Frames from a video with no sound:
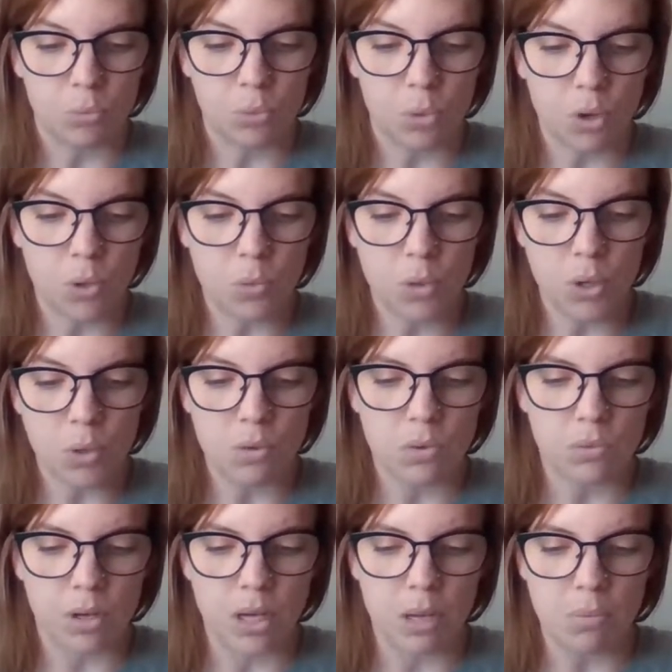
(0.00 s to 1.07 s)
Borwood
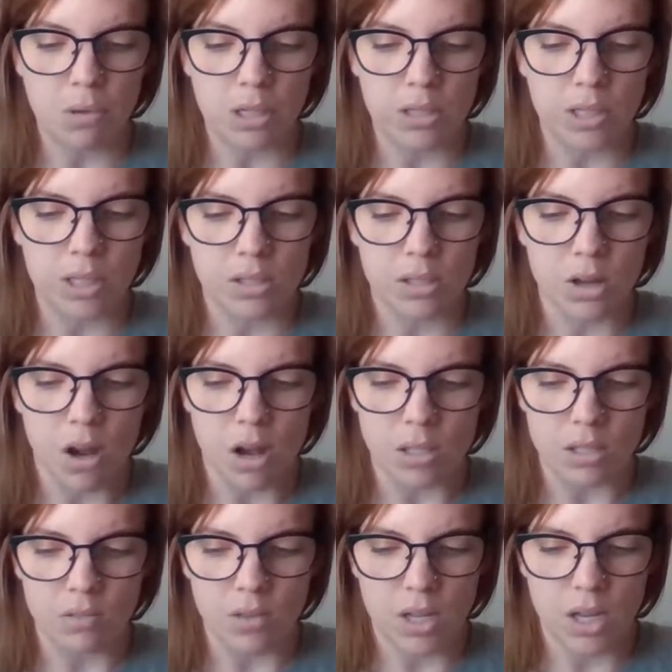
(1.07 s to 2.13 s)
would reimburse us the
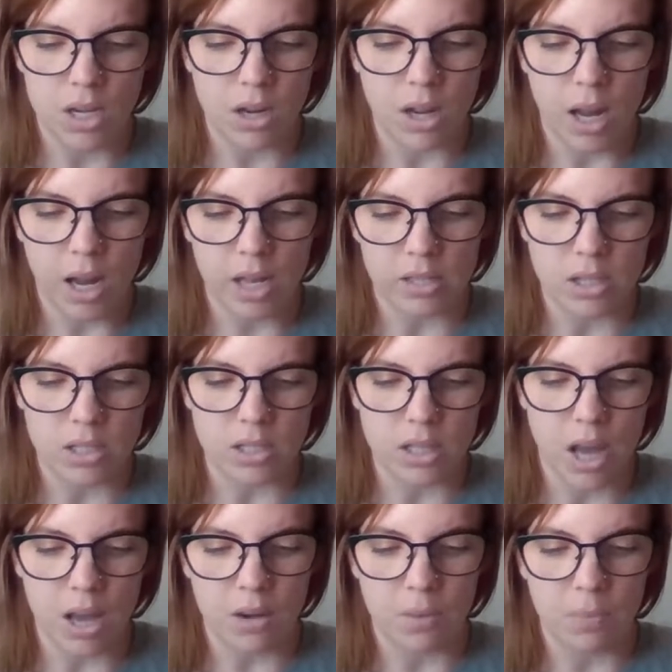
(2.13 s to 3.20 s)
cost of the hearing aids, he
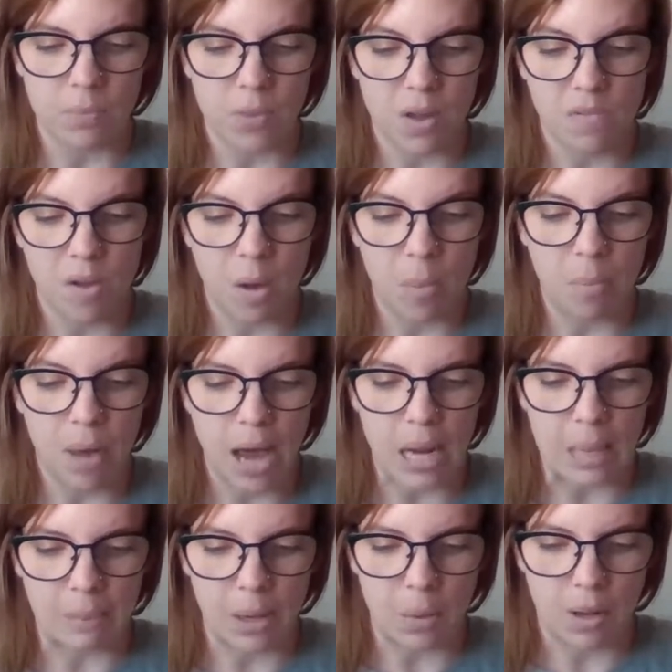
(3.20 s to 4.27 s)
said. They felt
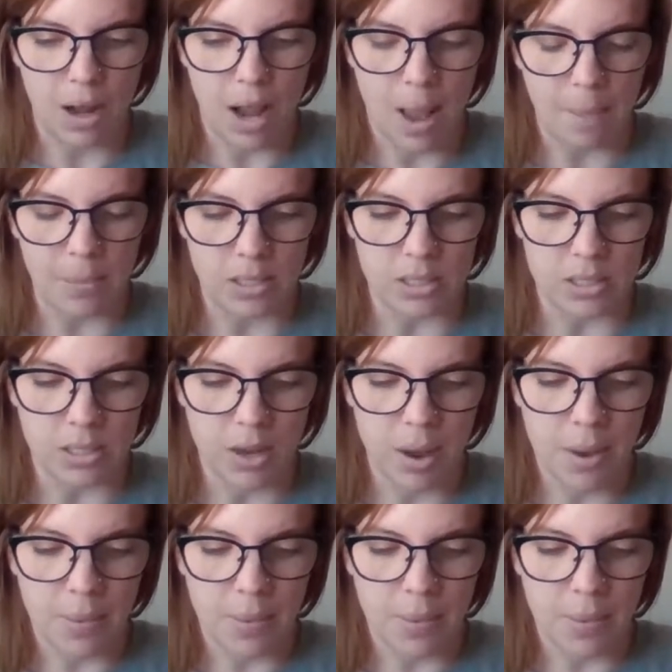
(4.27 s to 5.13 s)
bad about what happened.